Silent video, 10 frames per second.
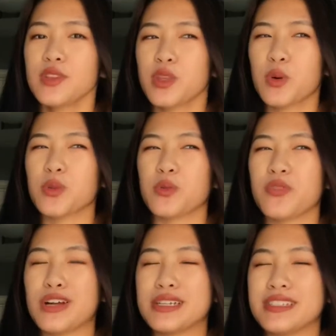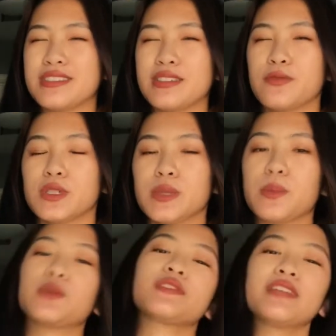though they're very different in
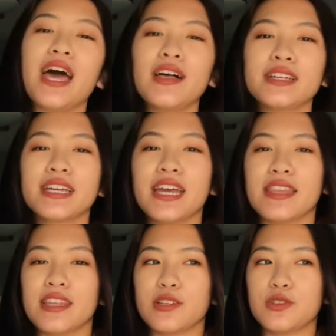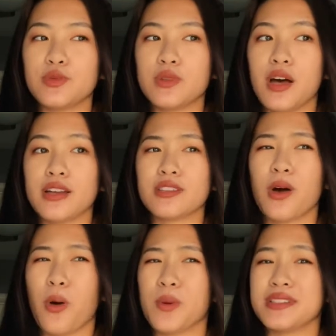personality and they do not
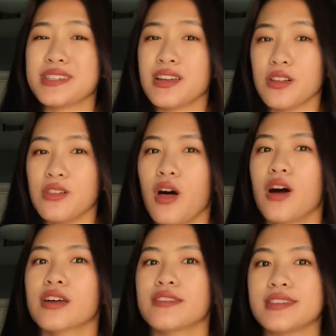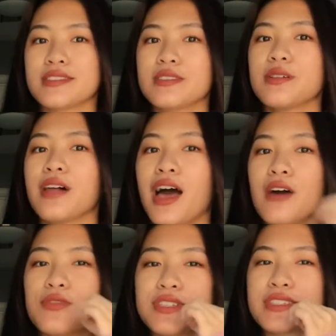always get along, they still
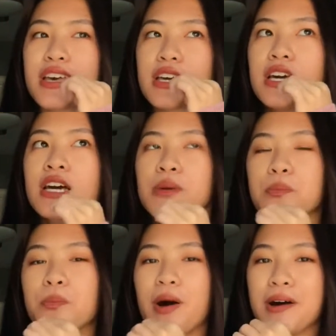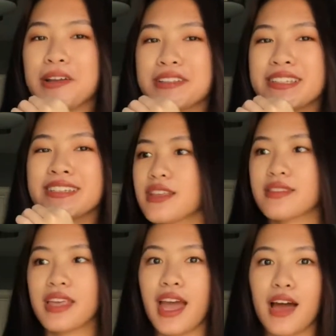have this like bond.
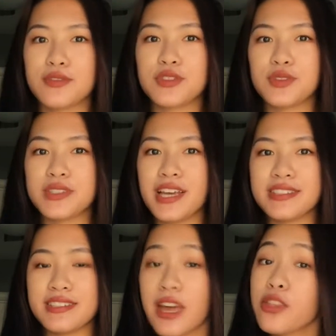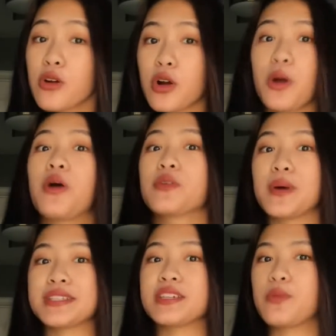They have to do this heist together or
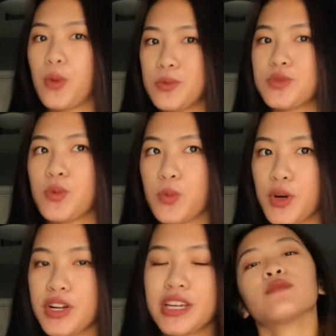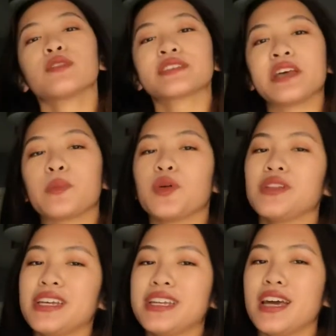otherwise it won't work. For example,
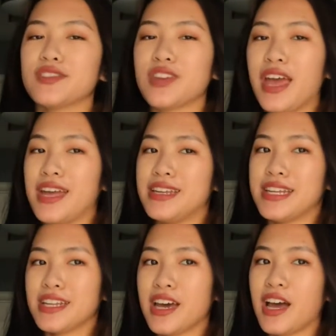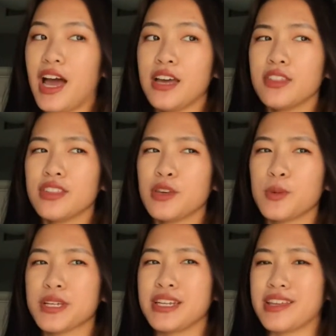Inej and Nina, I thought they were
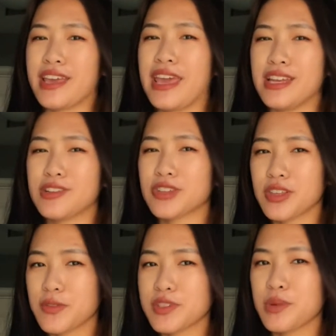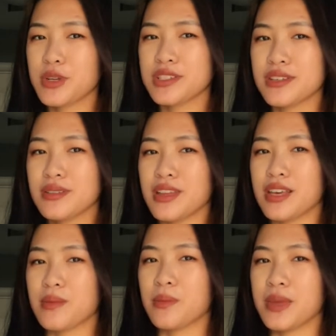gonna like hate each other for some reason, like
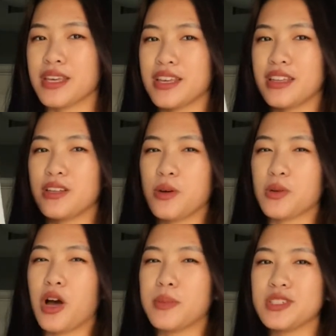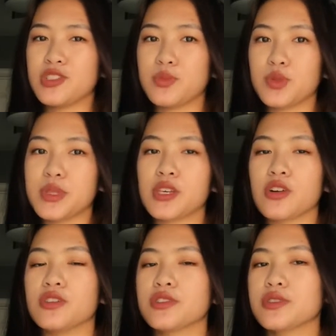make it, you know, competition between the
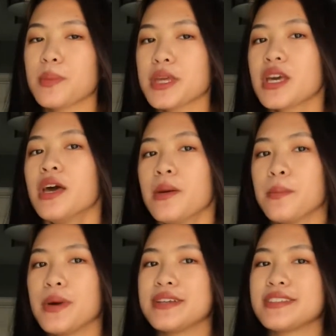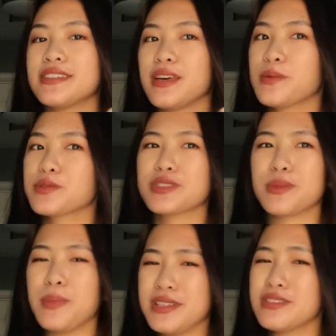girls or something, but they were just the
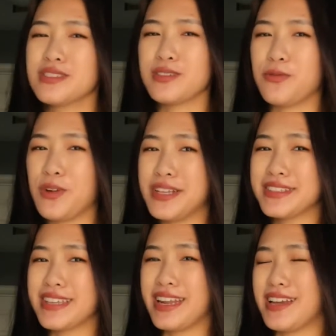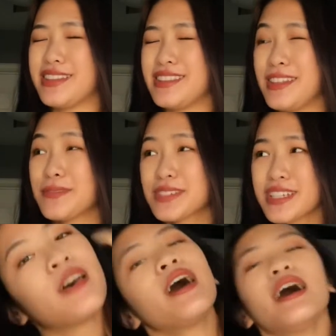bestest of friends and I loved it.
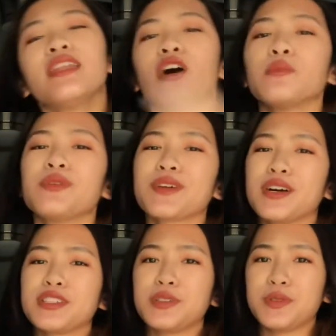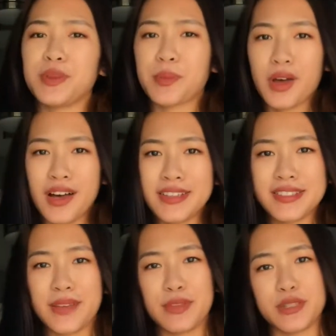And now moving on to some cons
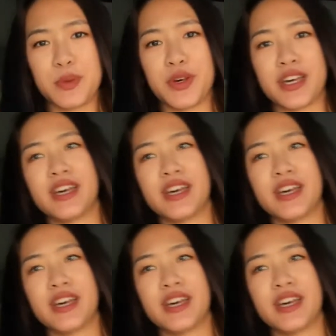of this book.